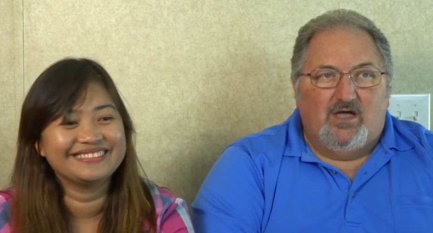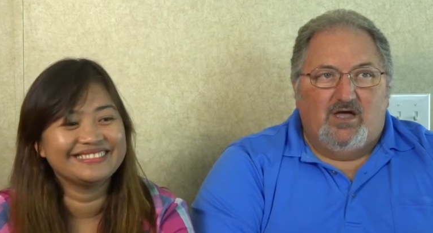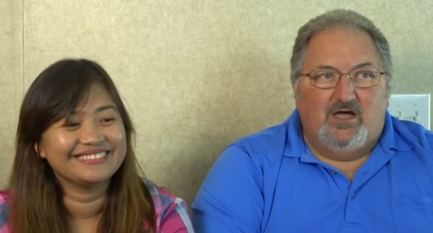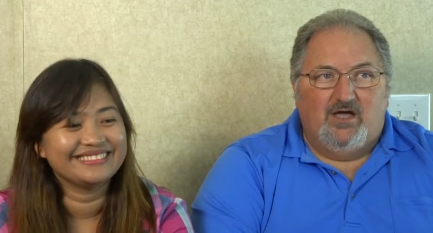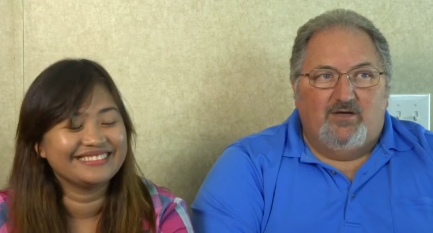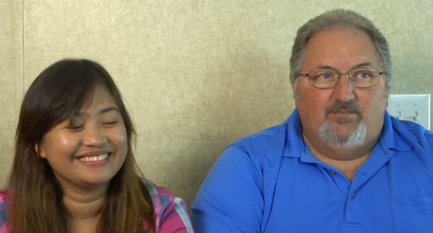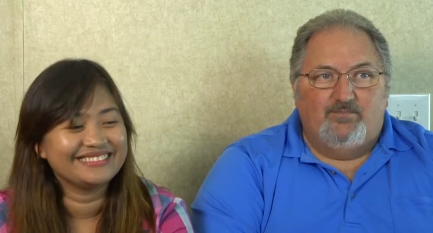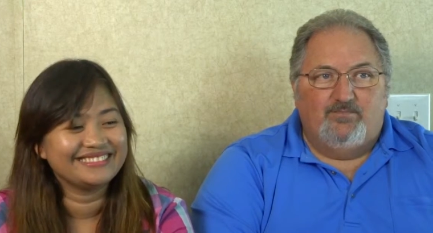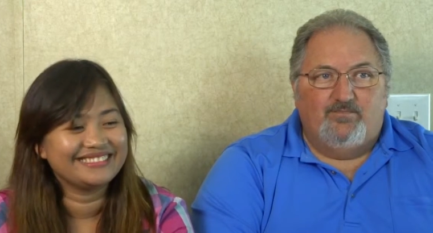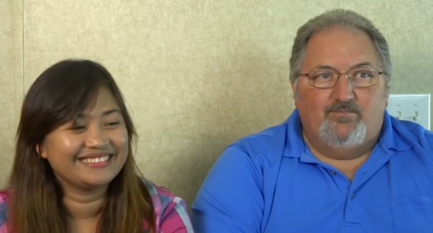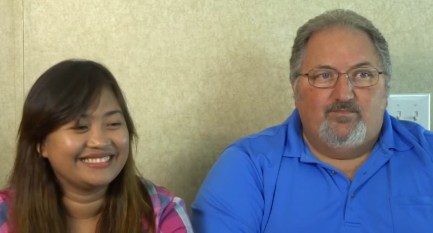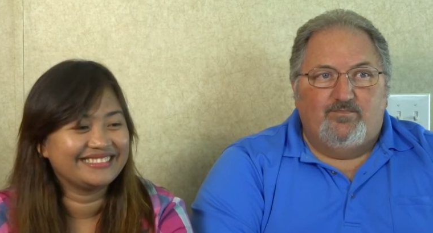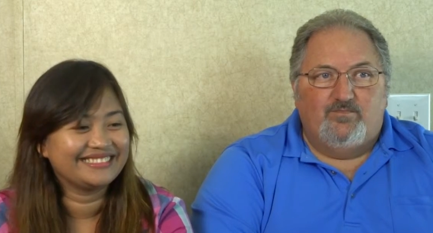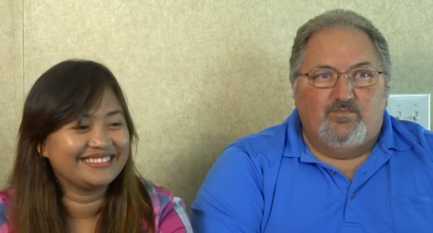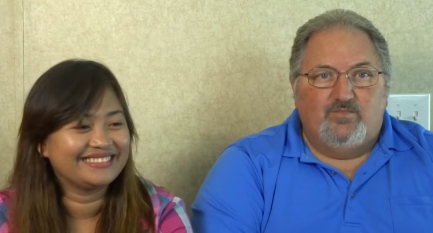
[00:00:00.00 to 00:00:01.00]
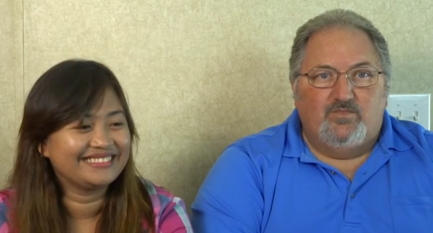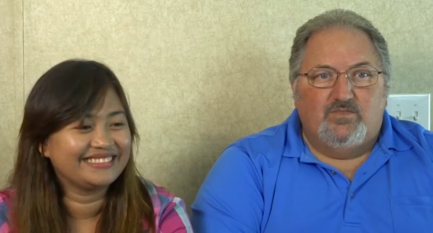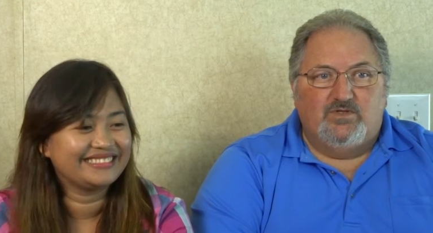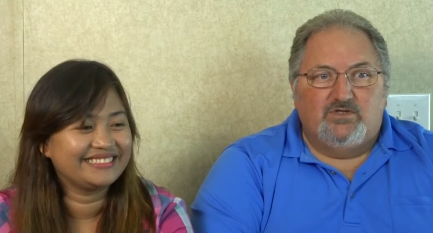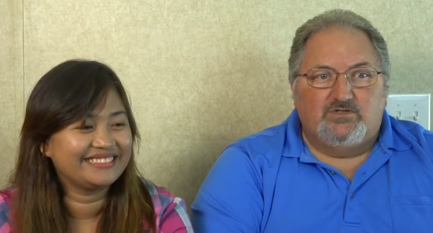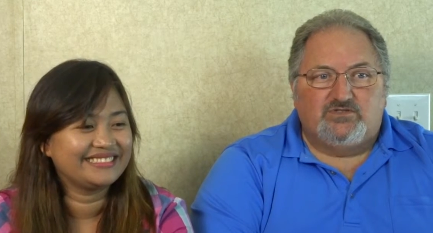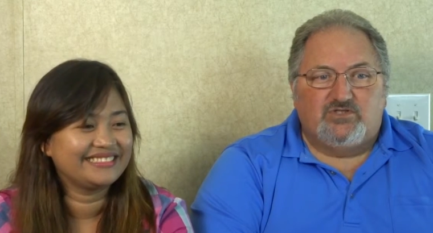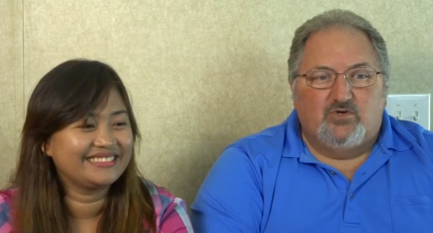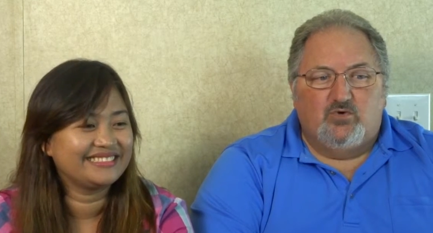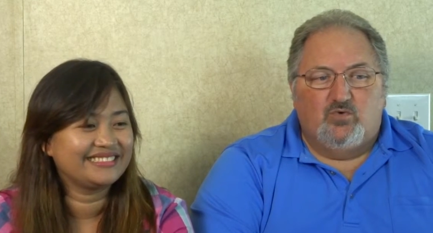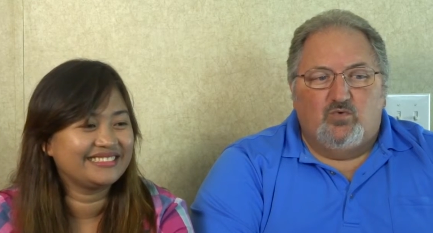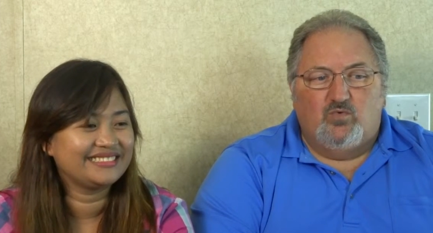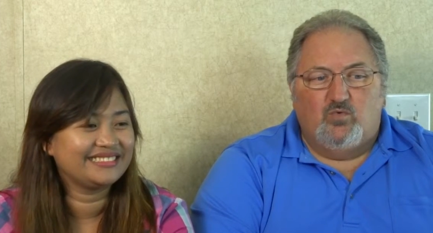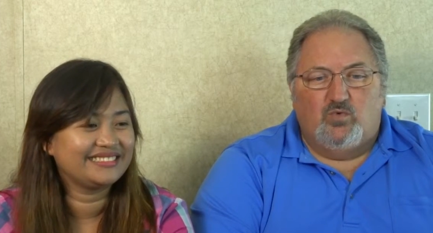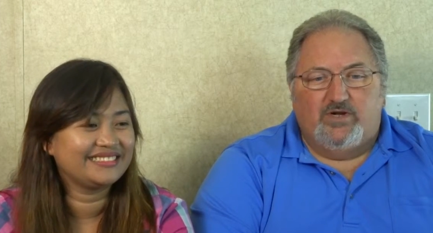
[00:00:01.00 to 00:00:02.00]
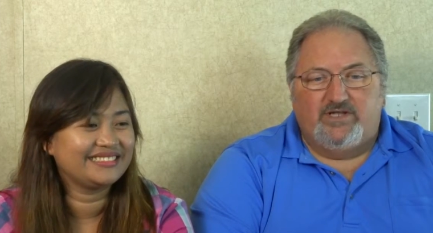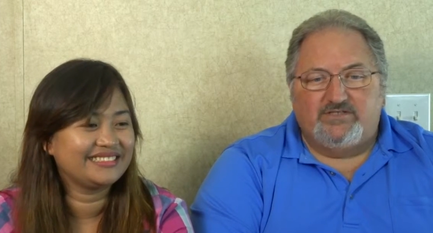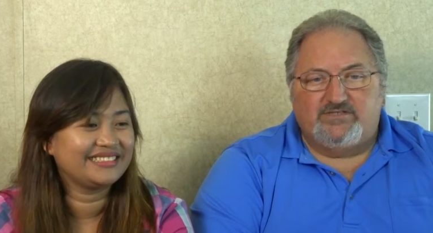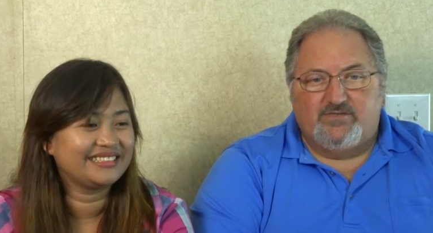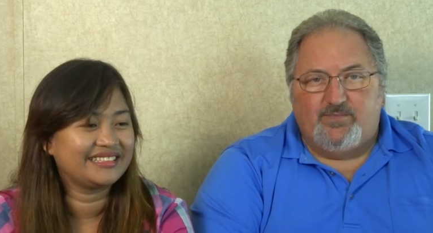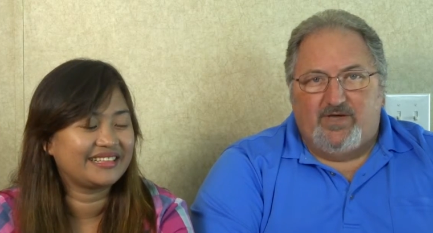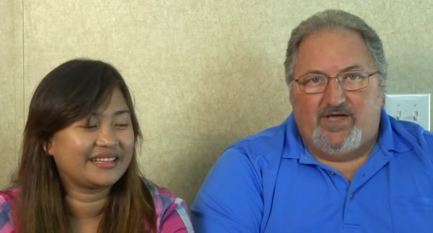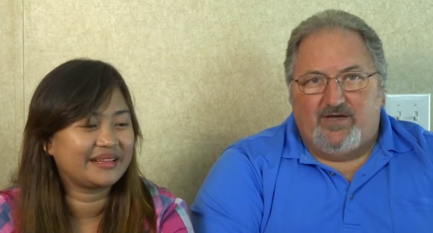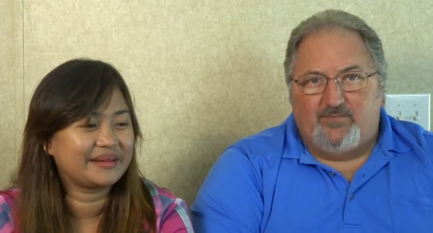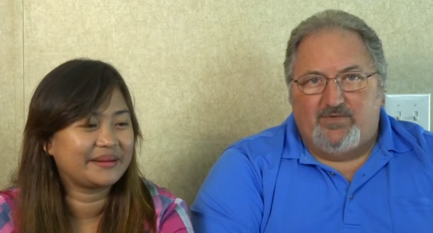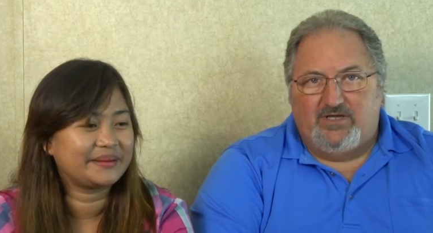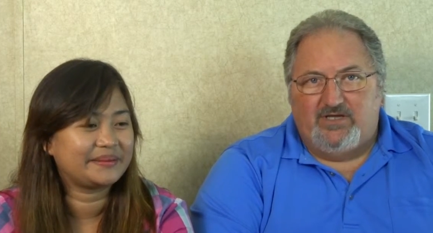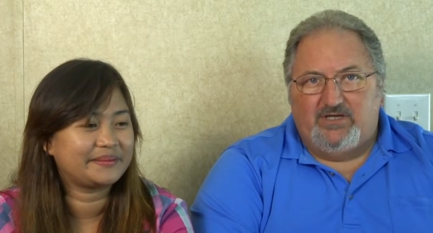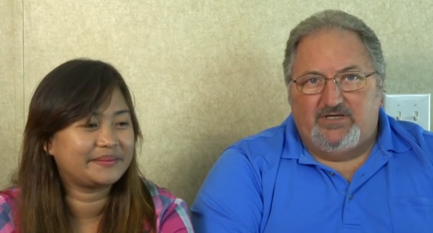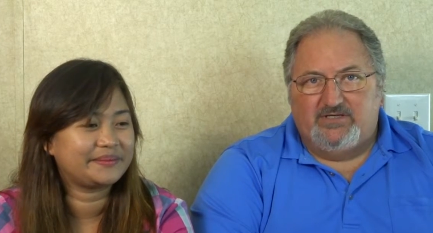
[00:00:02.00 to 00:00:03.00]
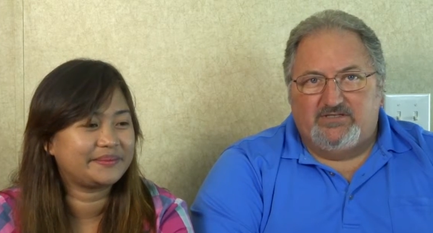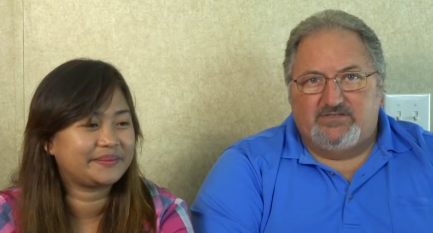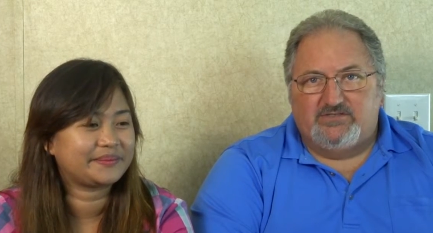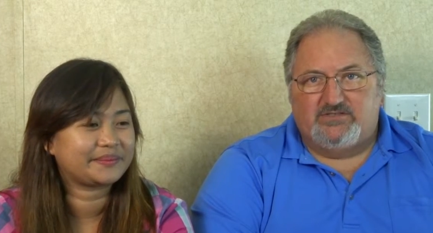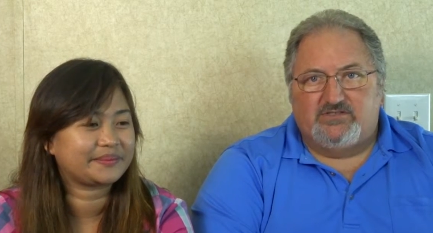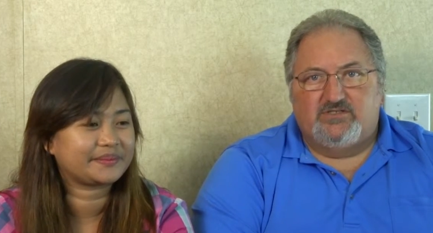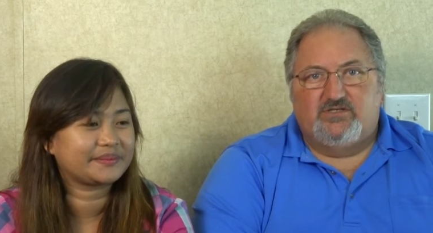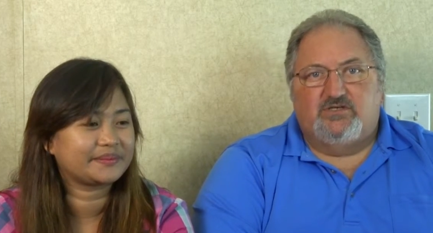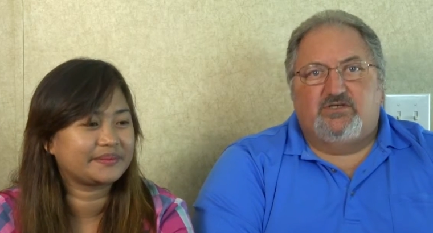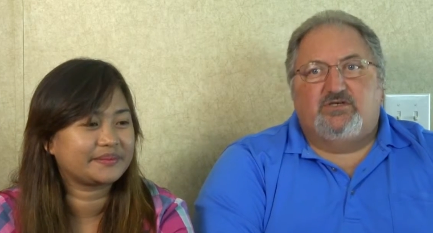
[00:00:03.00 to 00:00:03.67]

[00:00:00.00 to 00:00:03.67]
Speaker 1: um, so what ends up happening is